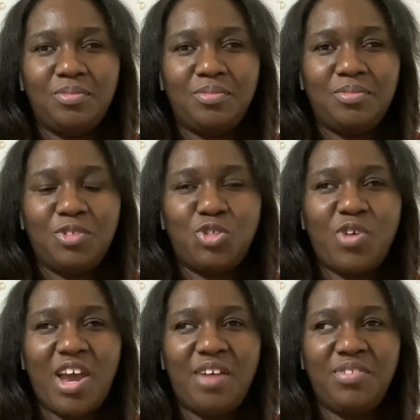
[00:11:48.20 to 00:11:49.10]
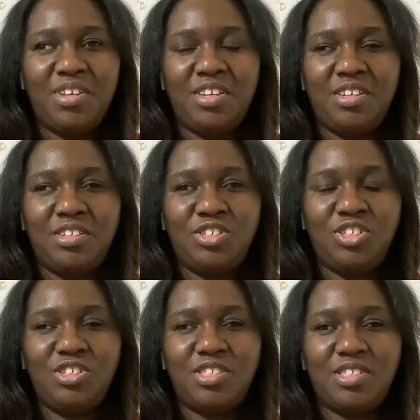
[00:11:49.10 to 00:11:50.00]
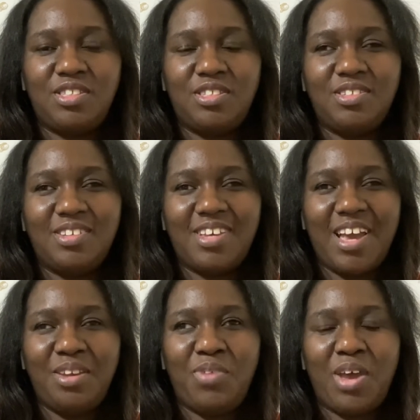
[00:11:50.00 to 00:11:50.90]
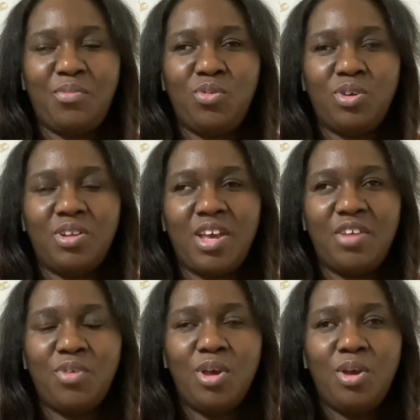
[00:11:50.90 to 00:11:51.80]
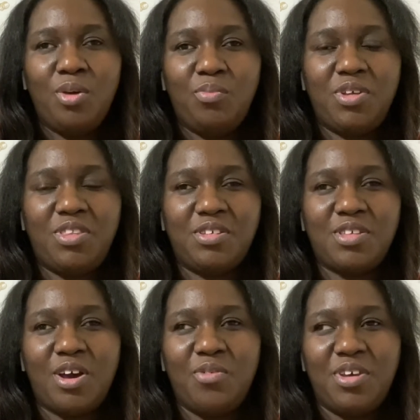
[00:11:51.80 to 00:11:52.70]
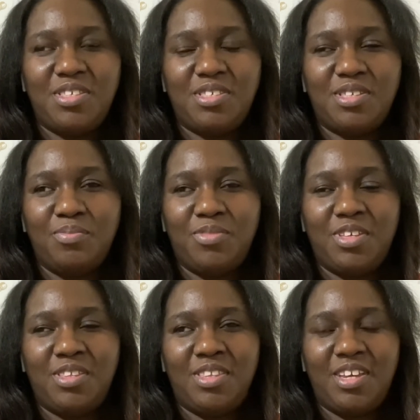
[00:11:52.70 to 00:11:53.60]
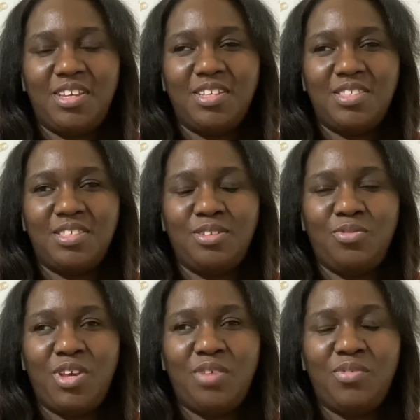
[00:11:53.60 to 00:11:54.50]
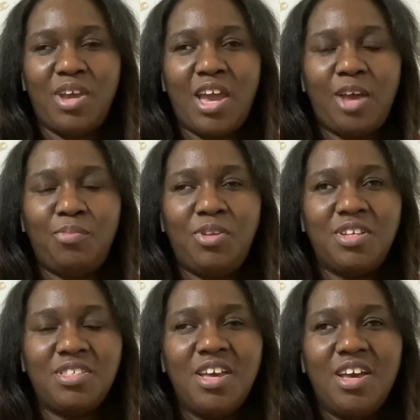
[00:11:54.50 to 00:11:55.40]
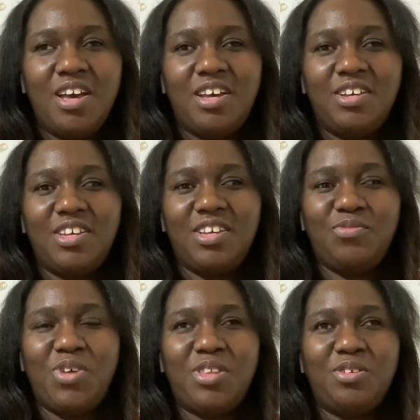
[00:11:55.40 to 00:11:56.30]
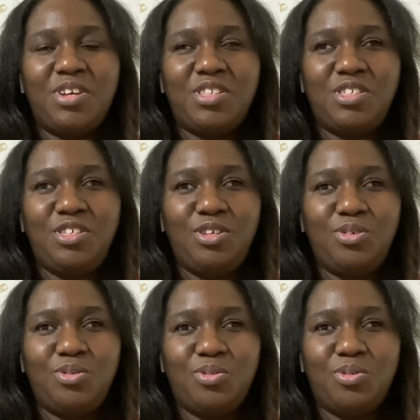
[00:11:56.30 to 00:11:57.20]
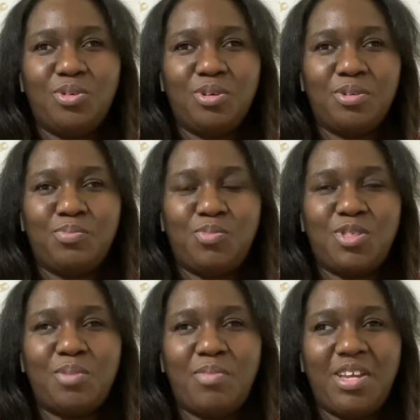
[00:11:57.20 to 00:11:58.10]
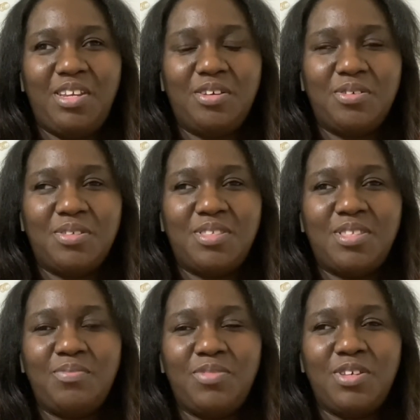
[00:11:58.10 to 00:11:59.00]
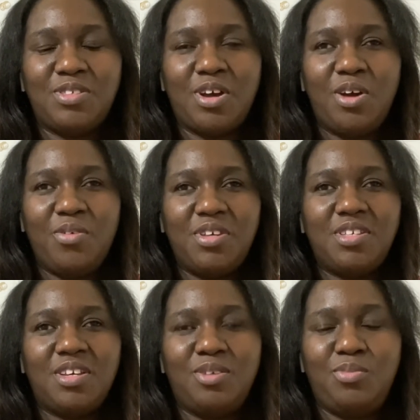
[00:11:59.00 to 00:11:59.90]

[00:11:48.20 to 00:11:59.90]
traveling. She's kind of happy with her life, but there's always something that gets in the way of your happiness, whether it's you or somebody else. There's always going to be